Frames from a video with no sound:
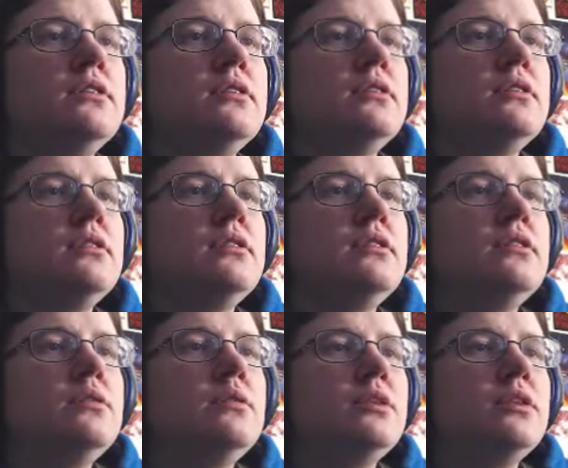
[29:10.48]

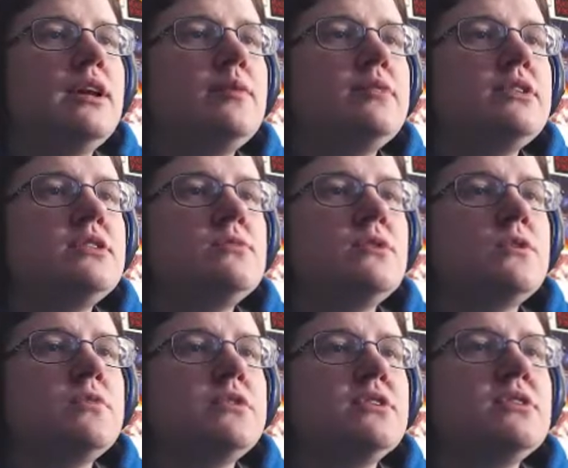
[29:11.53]
And uh, we're grabbing some
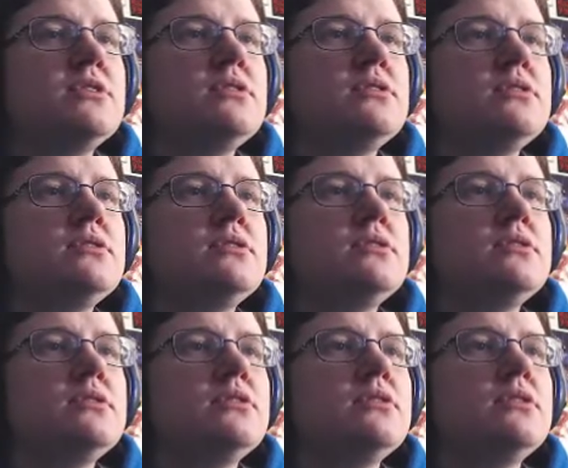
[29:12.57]
corpses.
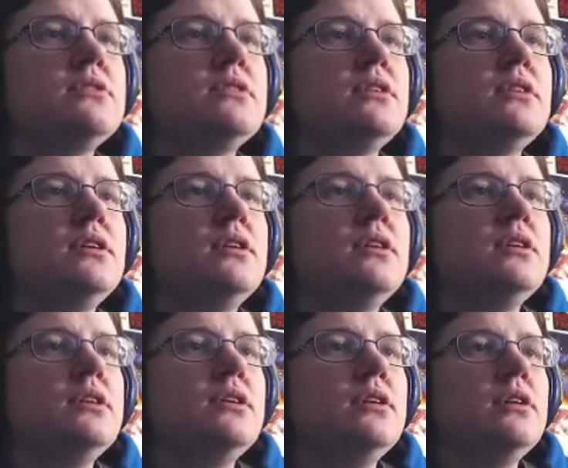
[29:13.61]

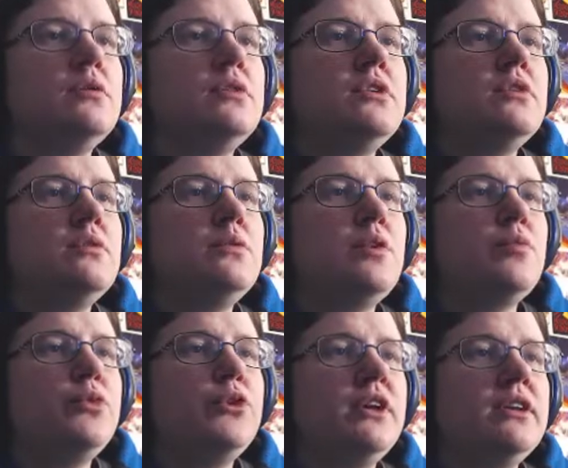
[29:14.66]
I want to know where I'm
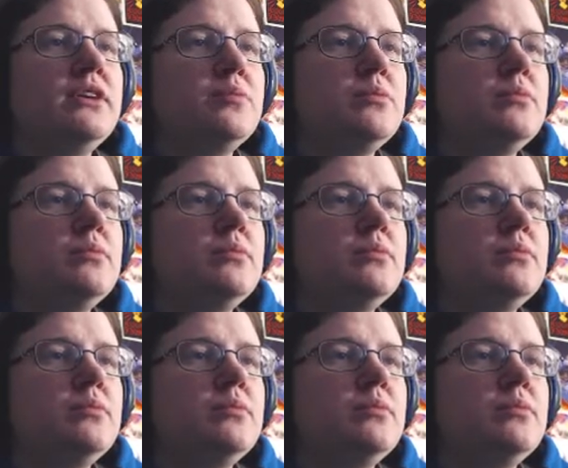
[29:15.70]
putting them.